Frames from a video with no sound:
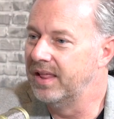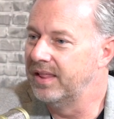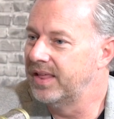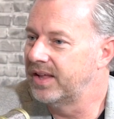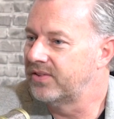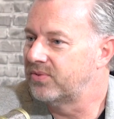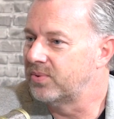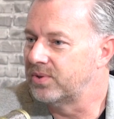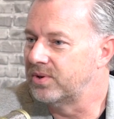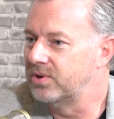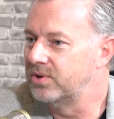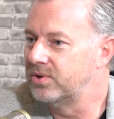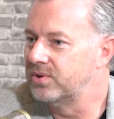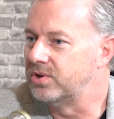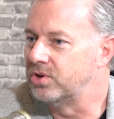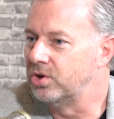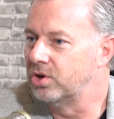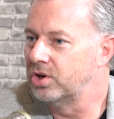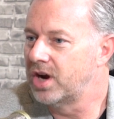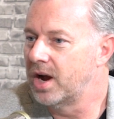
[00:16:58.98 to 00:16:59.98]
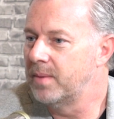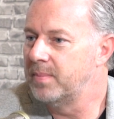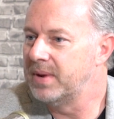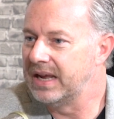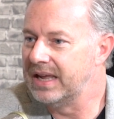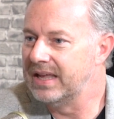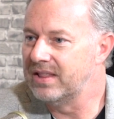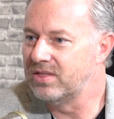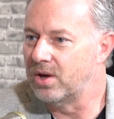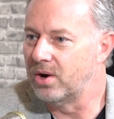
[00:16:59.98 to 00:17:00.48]
That's what they're doing. You're
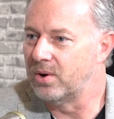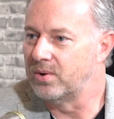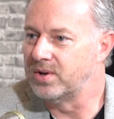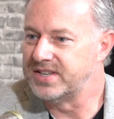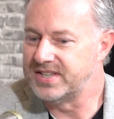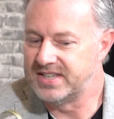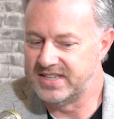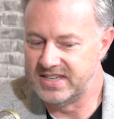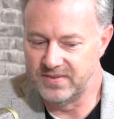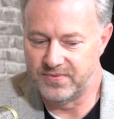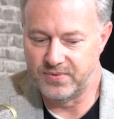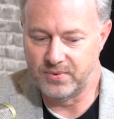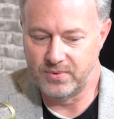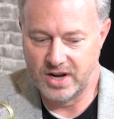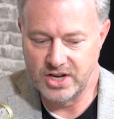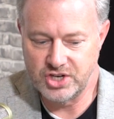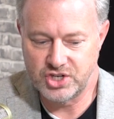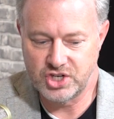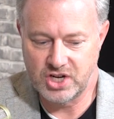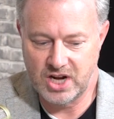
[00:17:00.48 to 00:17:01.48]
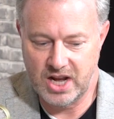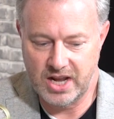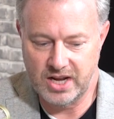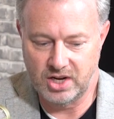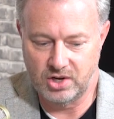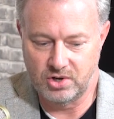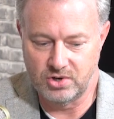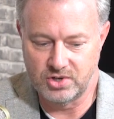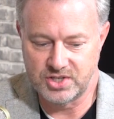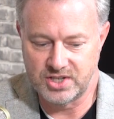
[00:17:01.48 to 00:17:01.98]
coming in, though, and
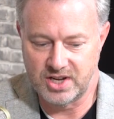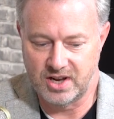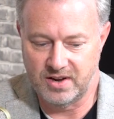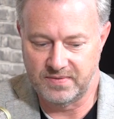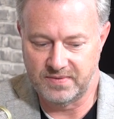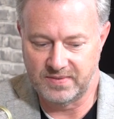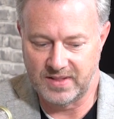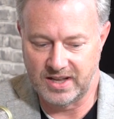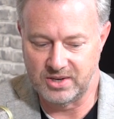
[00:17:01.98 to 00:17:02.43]
differentiating yourself,